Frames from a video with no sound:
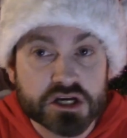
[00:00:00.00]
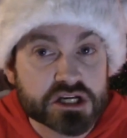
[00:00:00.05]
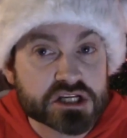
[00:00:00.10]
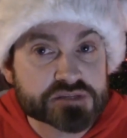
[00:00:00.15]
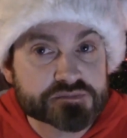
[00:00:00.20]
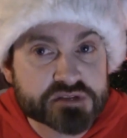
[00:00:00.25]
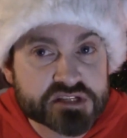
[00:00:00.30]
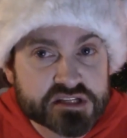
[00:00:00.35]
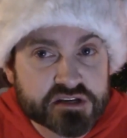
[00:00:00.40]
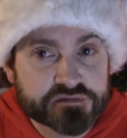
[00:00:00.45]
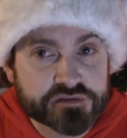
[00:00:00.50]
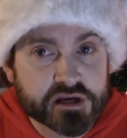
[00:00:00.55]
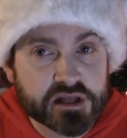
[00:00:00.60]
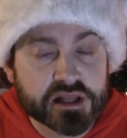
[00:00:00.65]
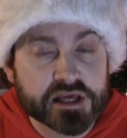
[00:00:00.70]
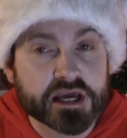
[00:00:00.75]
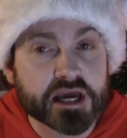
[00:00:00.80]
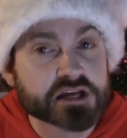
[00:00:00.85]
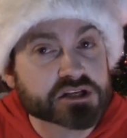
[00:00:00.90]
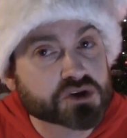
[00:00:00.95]

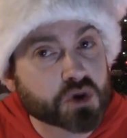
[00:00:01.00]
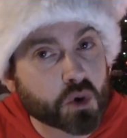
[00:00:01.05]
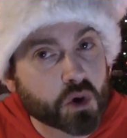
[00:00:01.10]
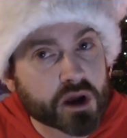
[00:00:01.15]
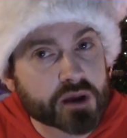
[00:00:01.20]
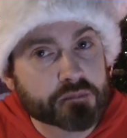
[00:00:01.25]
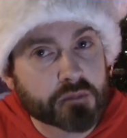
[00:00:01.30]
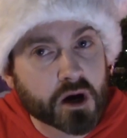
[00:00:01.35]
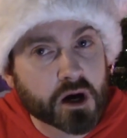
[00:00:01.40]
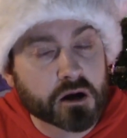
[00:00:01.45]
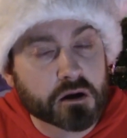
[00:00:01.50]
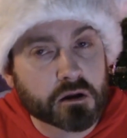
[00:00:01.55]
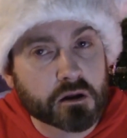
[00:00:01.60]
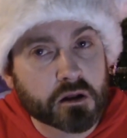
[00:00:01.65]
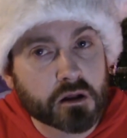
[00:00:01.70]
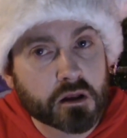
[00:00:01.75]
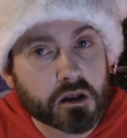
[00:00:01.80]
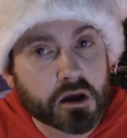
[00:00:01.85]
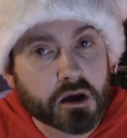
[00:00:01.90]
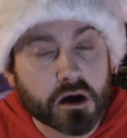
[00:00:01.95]
Specifically, a toy
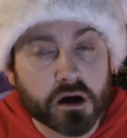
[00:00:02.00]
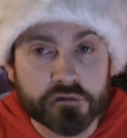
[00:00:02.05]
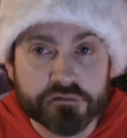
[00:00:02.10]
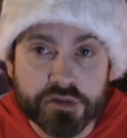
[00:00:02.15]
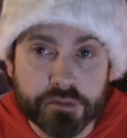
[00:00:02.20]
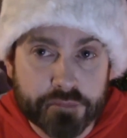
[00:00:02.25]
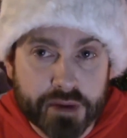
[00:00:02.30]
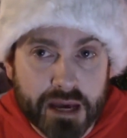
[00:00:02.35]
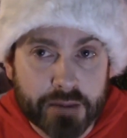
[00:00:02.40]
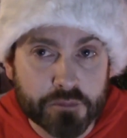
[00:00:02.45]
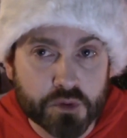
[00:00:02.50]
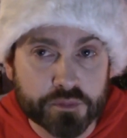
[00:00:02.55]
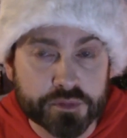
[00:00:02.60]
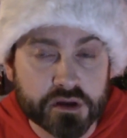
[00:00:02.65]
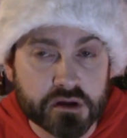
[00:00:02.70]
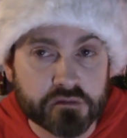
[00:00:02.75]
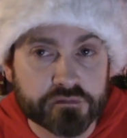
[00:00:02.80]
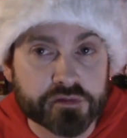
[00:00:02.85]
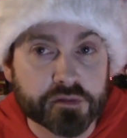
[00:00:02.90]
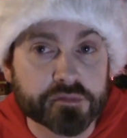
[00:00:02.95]
model of the Batmobile